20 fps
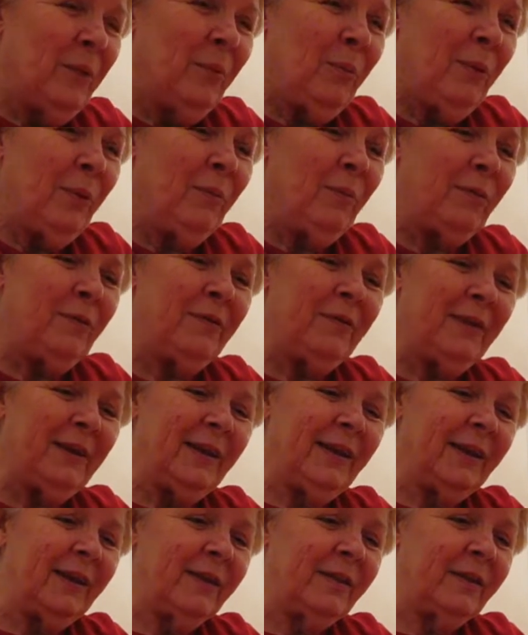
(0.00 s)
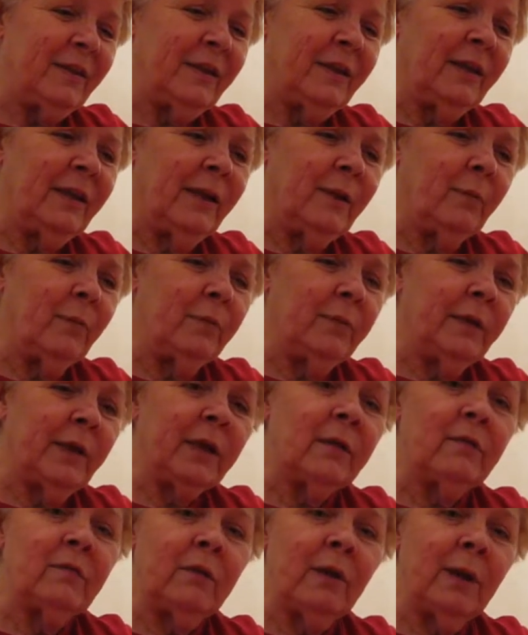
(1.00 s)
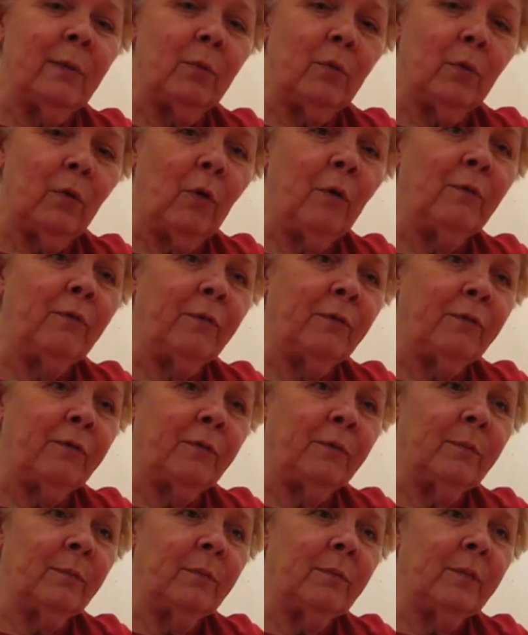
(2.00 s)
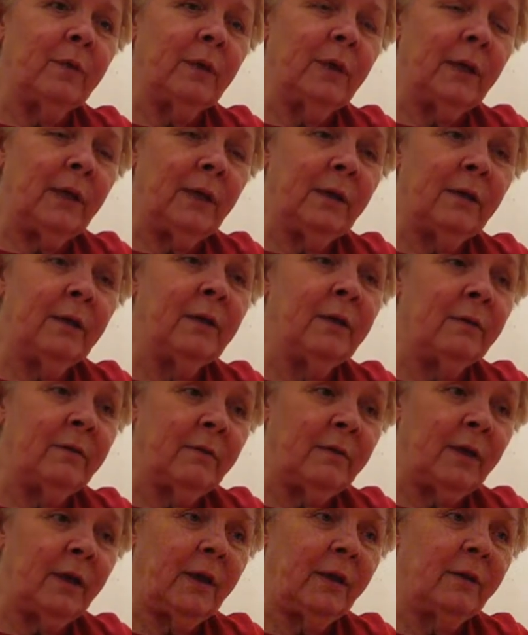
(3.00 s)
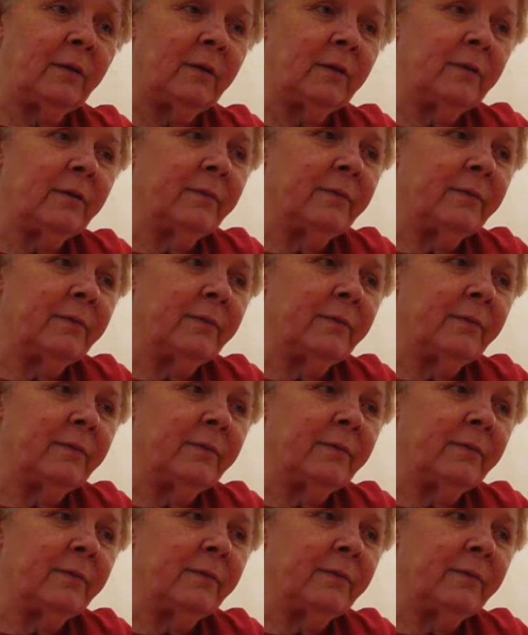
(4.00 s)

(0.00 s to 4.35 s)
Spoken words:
we were sitting at the next table over from he and his date.